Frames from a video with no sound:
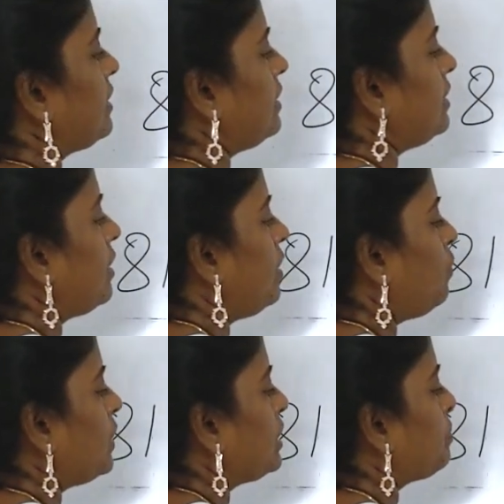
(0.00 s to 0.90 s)
in
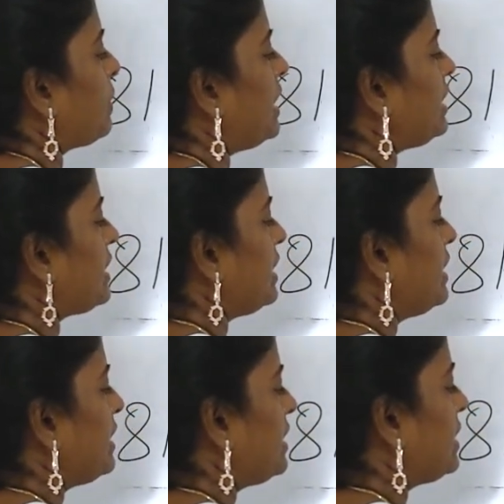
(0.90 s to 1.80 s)
the ones
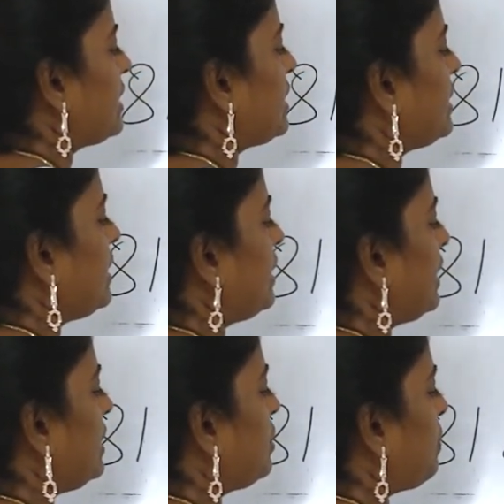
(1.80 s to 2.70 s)
place, 6 in the
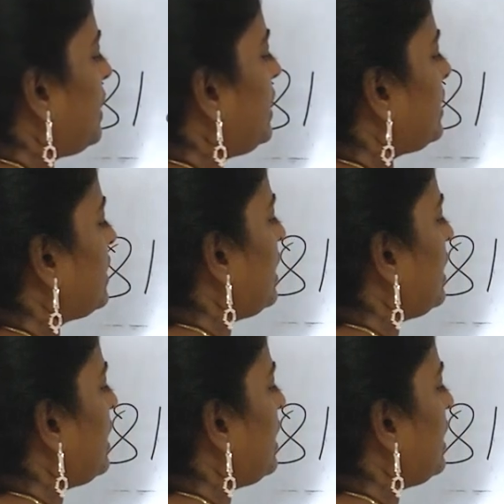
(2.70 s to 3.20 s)
tens place,